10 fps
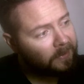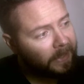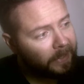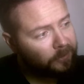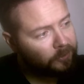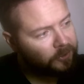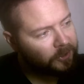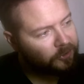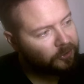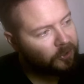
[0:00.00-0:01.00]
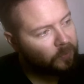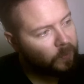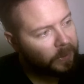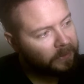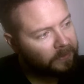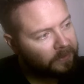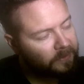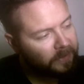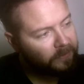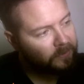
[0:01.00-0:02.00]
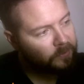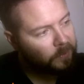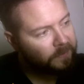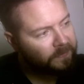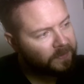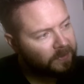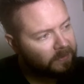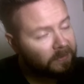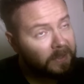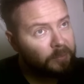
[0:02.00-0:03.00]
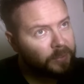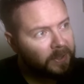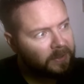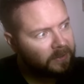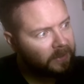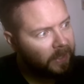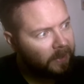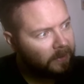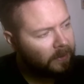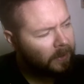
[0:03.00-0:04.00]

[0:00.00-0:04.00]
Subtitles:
I had to draw Snow White in the Seven Dwarfs steampunk style,